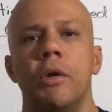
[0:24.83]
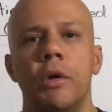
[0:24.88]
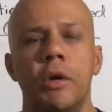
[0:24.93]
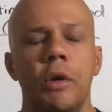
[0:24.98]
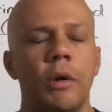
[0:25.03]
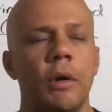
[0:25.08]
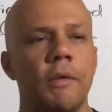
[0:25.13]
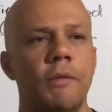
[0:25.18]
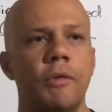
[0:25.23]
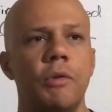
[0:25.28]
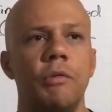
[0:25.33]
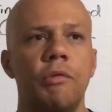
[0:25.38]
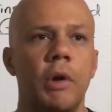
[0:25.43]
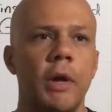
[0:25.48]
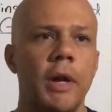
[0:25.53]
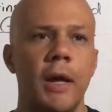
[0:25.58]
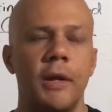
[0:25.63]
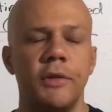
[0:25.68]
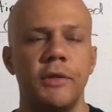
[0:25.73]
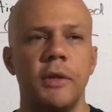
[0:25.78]
if you
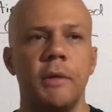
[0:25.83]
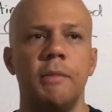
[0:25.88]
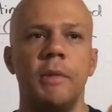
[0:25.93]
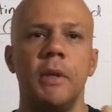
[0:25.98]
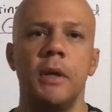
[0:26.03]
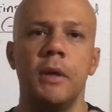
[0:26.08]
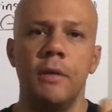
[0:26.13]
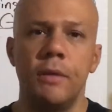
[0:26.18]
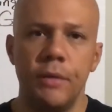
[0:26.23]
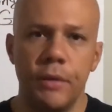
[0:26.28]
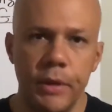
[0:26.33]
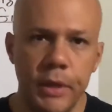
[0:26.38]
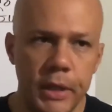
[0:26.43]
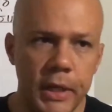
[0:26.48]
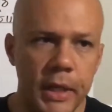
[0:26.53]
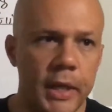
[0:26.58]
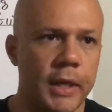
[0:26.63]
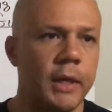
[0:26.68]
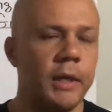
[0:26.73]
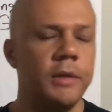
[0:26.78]
run out of something in 30
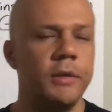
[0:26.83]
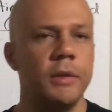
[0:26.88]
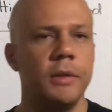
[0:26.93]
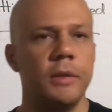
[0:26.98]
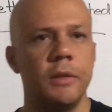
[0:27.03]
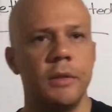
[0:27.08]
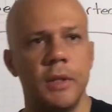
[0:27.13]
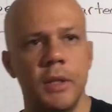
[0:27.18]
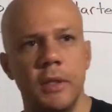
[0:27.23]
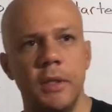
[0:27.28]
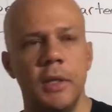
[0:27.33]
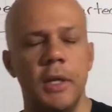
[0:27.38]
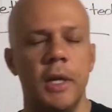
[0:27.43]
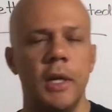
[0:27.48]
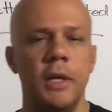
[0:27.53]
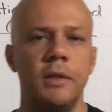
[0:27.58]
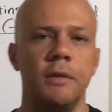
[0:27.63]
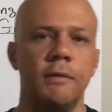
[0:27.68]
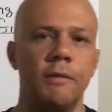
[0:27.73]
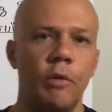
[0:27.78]
days and 60
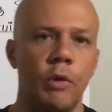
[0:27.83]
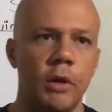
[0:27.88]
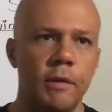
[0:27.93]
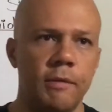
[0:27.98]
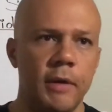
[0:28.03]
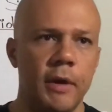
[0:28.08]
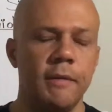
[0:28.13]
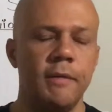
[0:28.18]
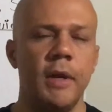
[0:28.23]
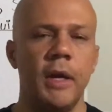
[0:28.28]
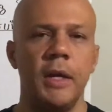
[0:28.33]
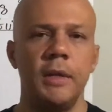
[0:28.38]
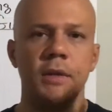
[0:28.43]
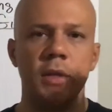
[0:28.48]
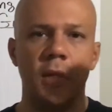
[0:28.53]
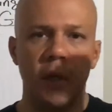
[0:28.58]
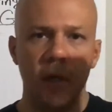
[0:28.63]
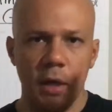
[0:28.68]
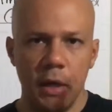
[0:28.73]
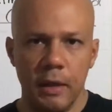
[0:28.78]
days and 45
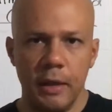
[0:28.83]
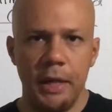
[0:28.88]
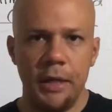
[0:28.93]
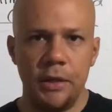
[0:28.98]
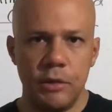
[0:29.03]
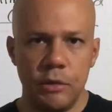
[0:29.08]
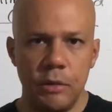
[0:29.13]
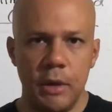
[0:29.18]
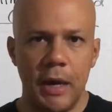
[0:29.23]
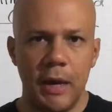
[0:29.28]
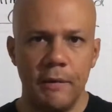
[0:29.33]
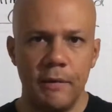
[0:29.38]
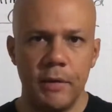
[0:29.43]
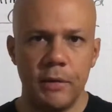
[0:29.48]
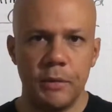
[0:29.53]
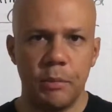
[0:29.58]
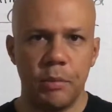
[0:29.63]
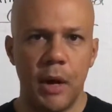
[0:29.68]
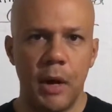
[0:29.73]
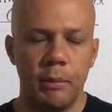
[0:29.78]
days, that you have
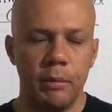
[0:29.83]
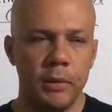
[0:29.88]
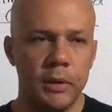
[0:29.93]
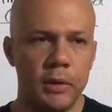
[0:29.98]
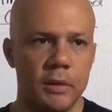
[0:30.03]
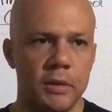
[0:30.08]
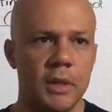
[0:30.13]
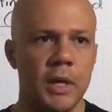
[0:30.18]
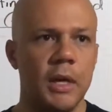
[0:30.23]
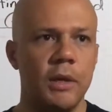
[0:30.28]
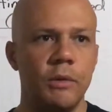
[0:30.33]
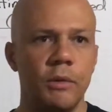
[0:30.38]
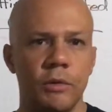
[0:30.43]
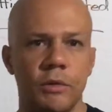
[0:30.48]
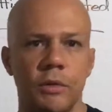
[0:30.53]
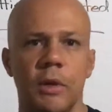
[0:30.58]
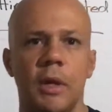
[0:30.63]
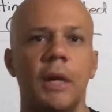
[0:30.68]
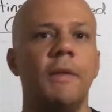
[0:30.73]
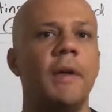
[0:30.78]
this properly scheduled
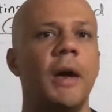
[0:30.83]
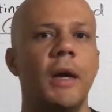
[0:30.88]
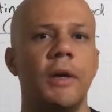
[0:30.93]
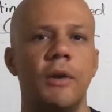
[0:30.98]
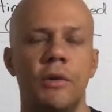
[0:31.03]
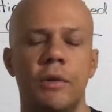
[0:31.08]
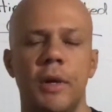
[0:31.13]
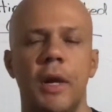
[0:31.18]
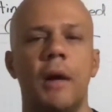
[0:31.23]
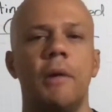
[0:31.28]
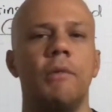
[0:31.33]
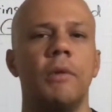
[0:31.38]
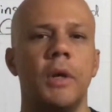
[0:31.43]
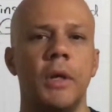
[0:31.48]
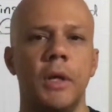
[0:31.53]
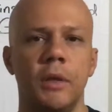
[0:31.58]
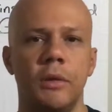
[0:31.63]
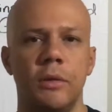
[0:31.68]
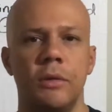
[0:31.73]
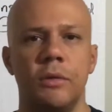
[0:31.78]
so like that you're not
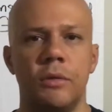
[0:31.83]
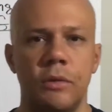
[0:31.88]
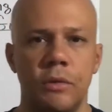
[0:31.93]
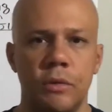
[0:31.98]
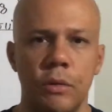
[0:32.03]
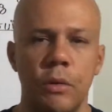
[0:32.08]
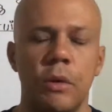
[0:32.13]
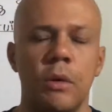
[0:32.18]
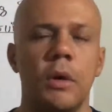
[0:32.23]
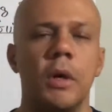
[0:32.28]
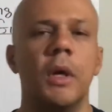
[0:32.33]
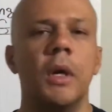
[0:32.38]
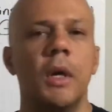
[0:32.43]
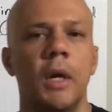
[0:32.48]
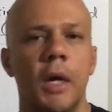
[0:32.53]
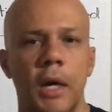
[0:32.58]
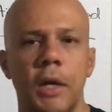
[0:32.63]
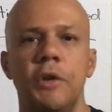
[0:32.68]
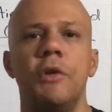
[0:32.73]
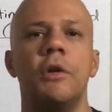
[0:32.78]
running to the store
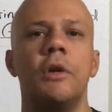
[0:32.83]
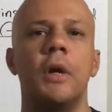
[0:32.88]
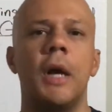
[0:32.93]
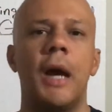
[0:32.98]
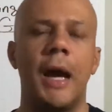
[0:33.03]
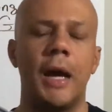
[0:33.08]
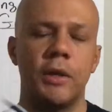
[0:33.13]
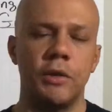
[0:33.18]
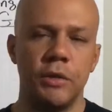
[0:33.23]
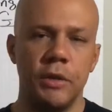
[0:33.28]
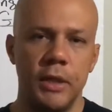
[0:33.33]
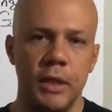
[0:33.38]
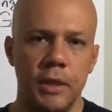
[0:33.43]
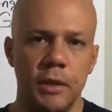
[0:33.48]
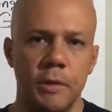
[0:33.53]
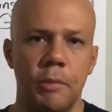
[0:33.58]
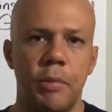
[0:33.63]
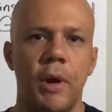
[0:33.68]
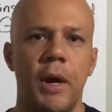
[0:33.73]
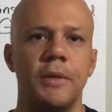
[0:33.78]
and you're actually in
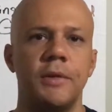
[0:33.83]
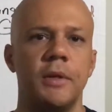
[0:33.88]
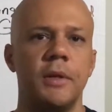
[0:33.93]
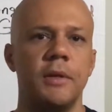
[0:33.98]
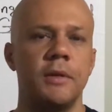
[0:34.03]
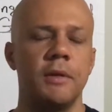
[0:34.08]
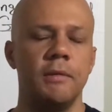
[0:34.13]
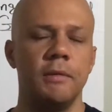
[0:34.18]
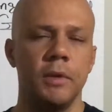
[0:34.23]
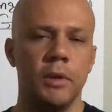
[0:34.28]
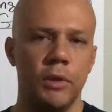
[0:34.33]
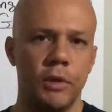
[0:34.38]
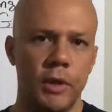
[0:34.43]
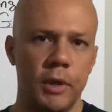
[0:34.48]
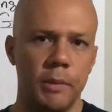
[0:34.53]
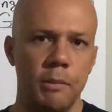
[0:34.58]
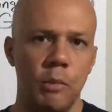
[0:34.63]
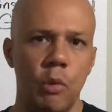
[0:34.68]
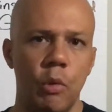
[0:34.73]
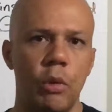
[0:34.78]
the process of
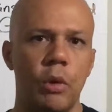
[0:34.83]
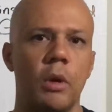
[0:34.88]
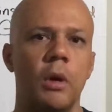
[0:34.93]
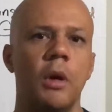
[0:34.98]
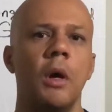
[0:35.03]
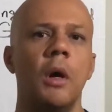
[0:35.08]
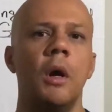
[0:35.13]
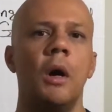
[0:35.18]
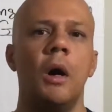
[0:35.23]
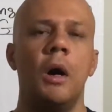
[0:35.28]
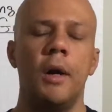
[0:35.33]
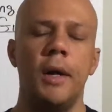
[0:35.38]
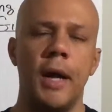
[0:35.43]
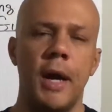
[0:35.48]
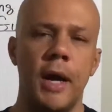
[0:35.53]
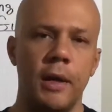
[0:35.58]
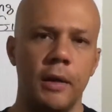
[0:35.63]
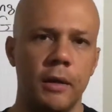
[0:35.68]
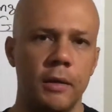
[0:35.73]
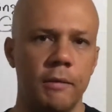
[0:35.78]
learning more on
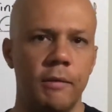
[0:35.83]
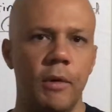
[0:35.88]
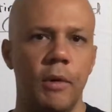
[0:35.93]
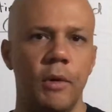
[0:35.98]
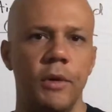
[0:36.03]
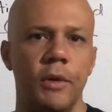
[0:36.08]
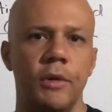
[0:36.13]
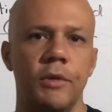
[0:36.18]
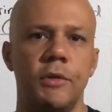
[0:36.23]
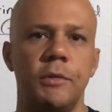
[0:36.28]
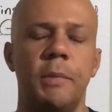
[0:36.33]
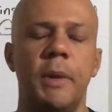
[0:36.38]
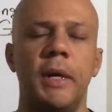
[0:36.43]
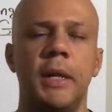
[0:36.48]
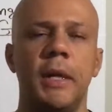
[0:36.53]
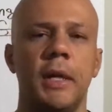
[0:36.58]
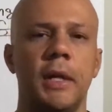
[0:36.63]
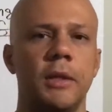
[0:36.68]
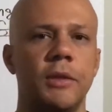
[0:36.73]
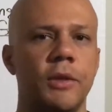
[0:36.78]
how to convert your
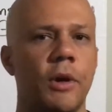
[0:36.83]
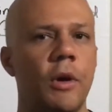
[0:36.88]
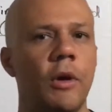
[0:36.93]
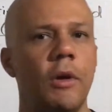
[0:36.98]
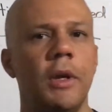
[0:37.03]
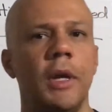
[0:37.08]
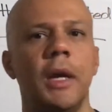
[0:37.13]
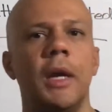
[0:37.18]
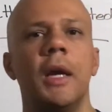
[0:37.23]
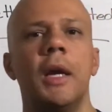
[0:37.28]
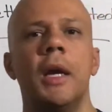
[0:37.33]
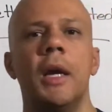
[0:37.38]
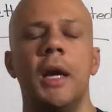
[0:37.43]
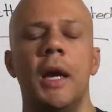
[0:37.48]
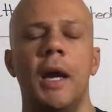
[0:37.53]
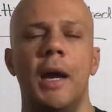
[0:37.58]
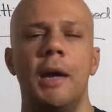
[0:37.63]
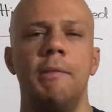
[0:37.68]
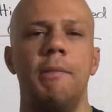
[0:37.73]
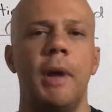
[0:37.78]
spending into earning
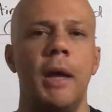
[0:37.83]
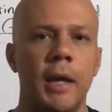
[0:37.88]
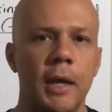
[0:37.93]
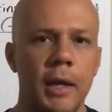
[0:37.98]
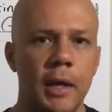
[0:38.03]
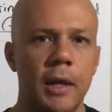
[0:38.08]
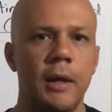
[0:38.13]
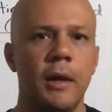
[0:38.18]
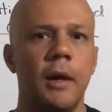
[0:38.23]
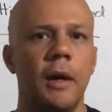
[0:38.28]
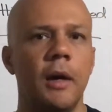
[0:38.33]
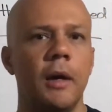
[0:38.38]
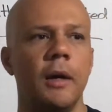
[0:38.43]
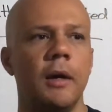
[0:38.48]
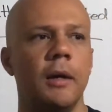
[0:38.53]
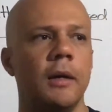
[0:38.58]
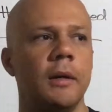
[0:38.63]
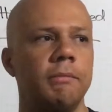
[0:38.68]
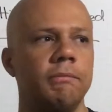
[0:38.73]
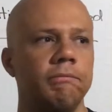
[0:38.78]
and making it
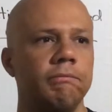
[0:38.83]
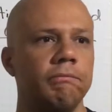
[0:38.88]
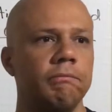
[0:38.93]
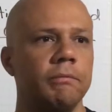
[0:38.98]
a